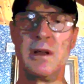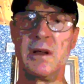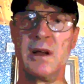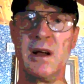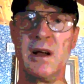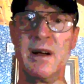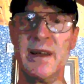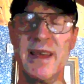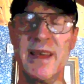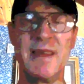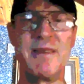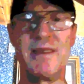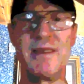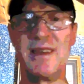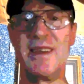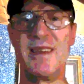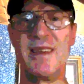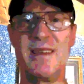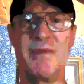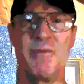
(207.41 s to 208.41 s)

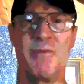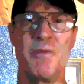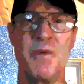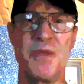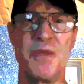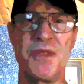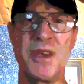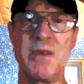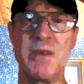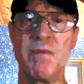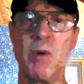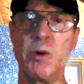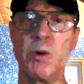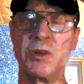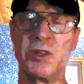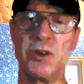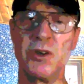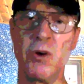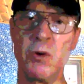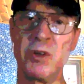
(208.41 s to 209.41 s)
The
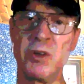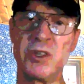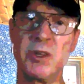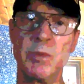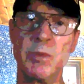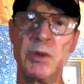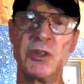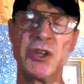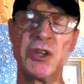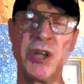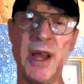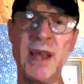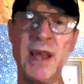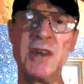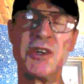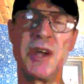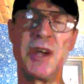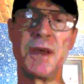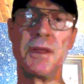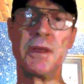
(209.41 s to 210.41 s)
most noticeable
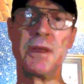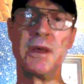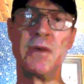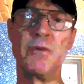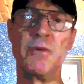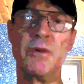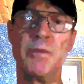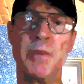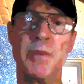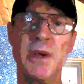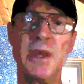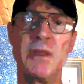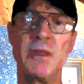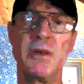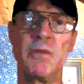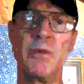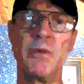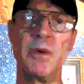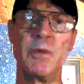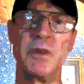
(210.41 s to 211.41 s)
change, I think, would be
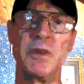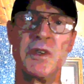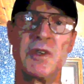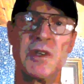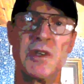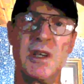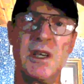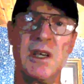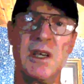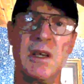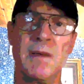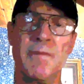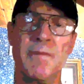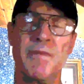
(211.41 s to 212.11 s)
that we would see